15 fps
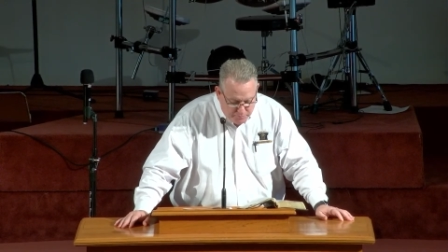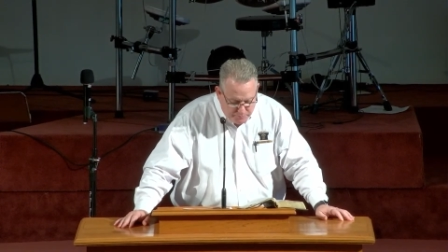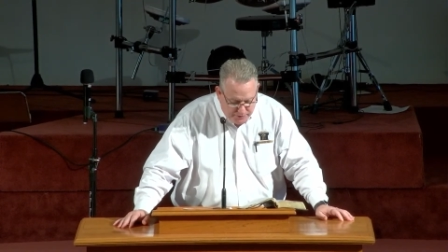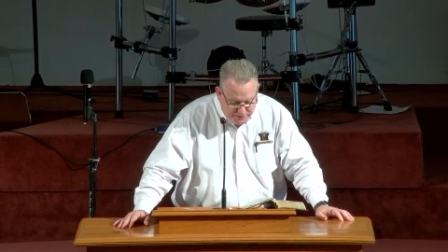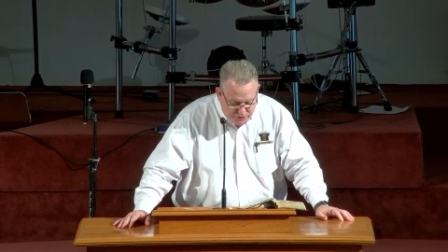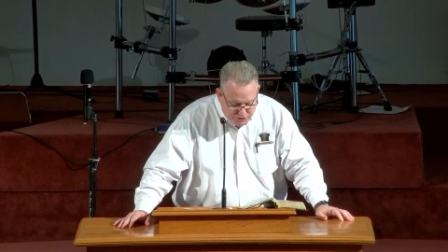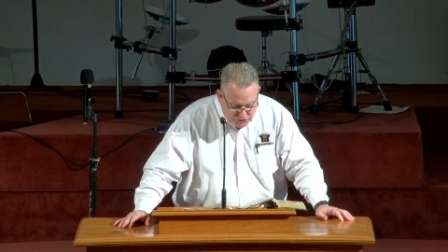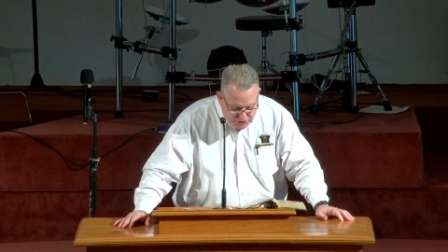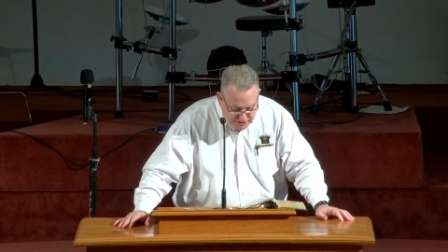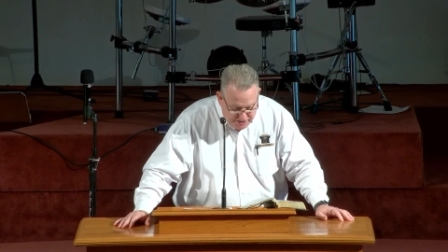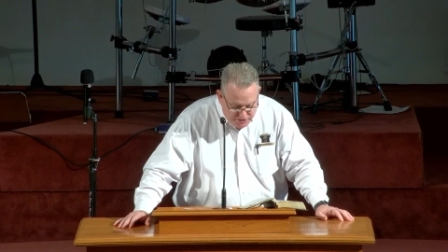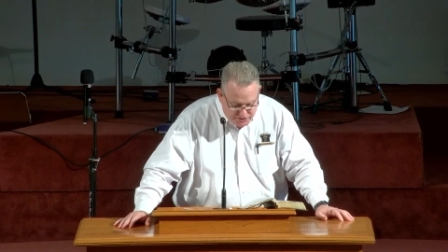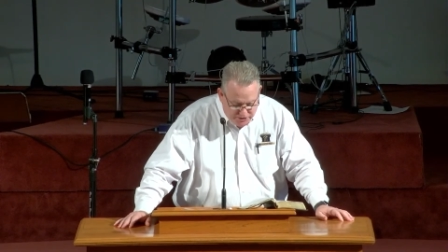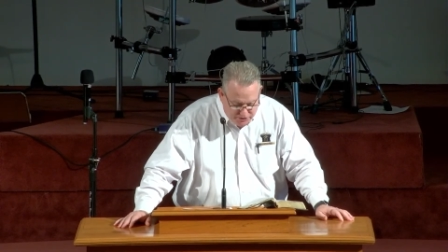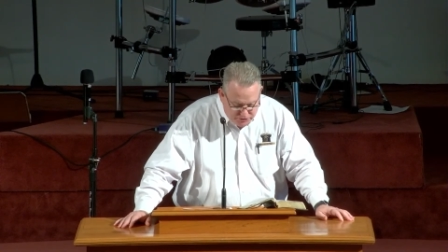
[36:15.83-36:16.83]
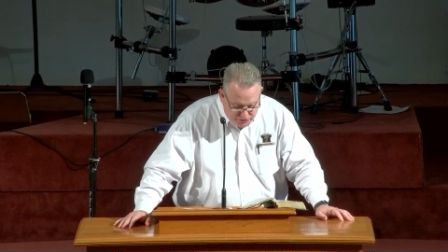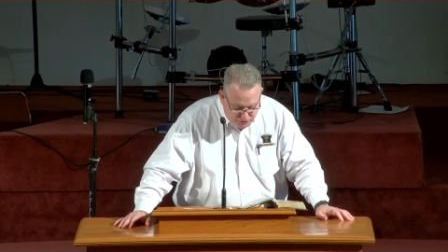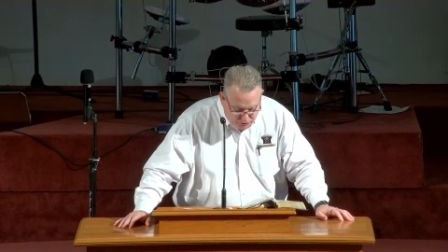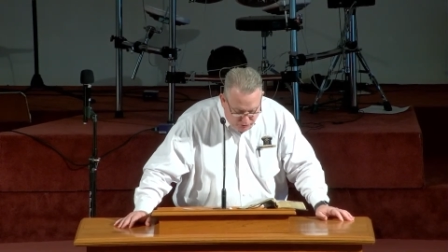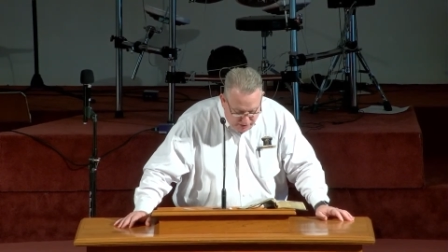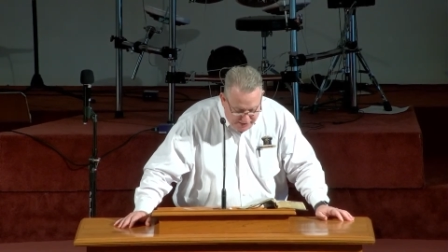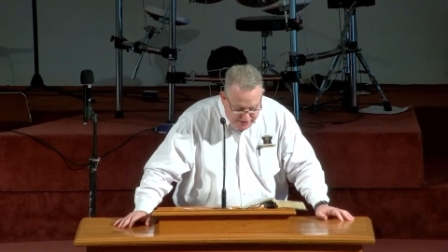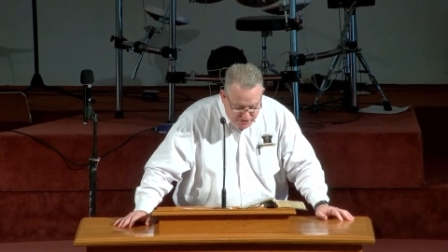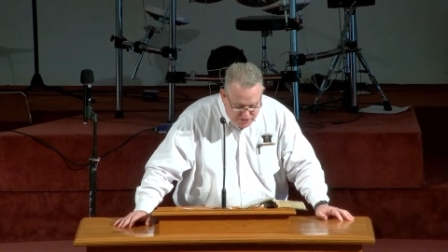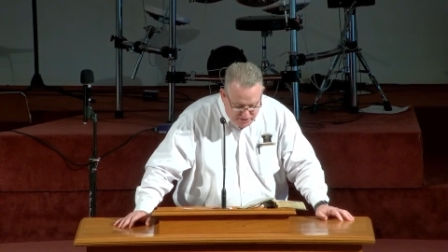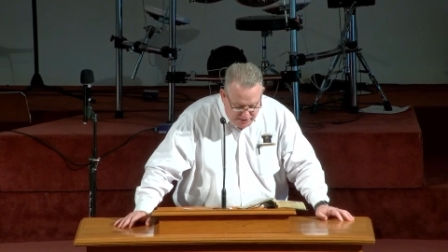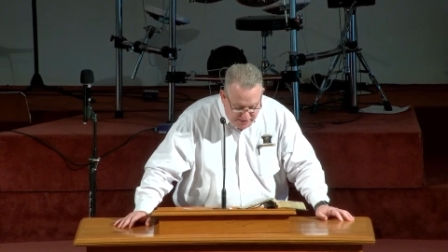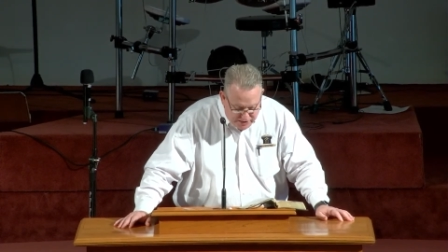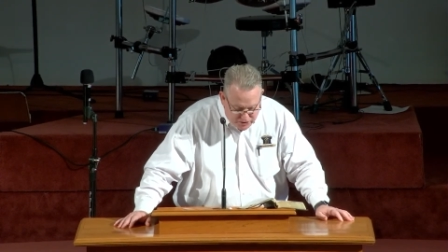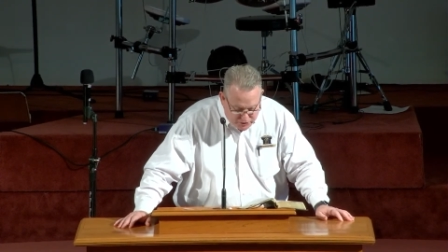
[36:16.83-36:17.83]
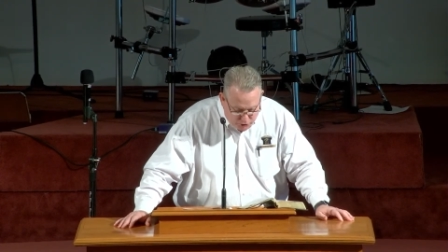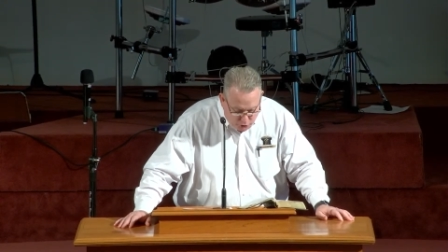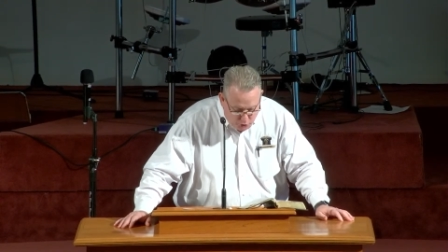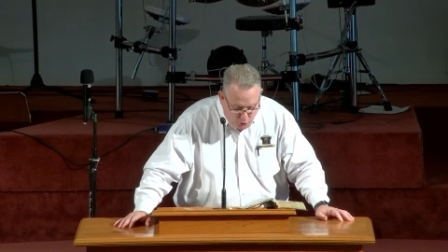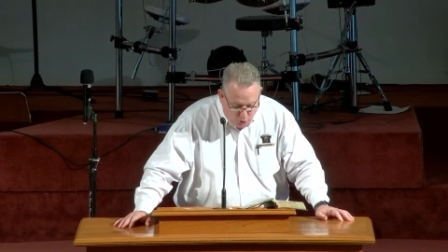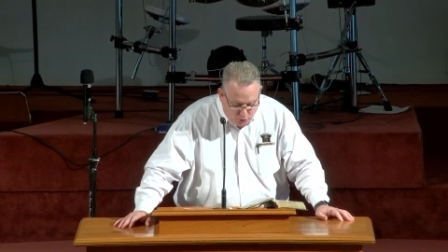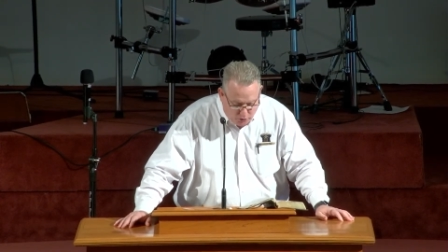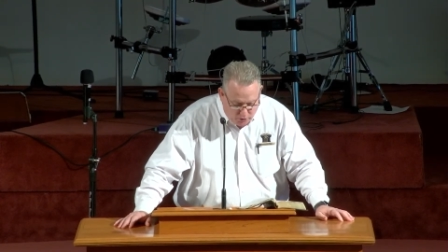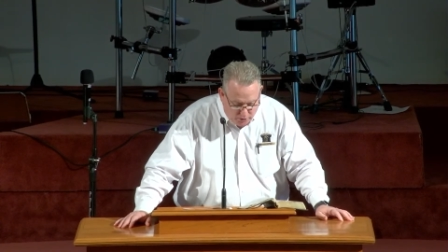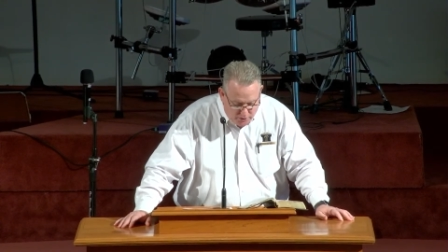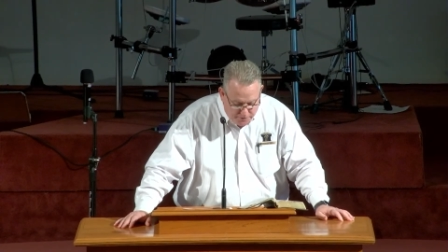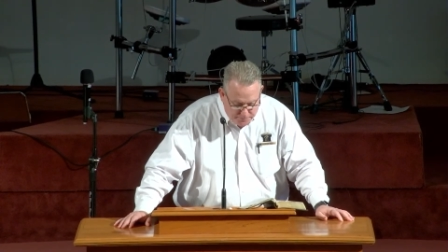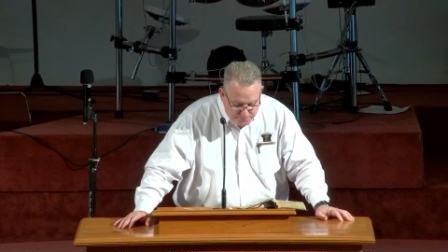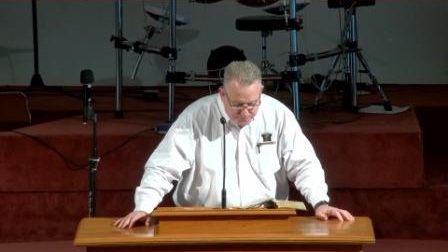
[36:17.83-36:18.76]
but Jesus Christ as Lord,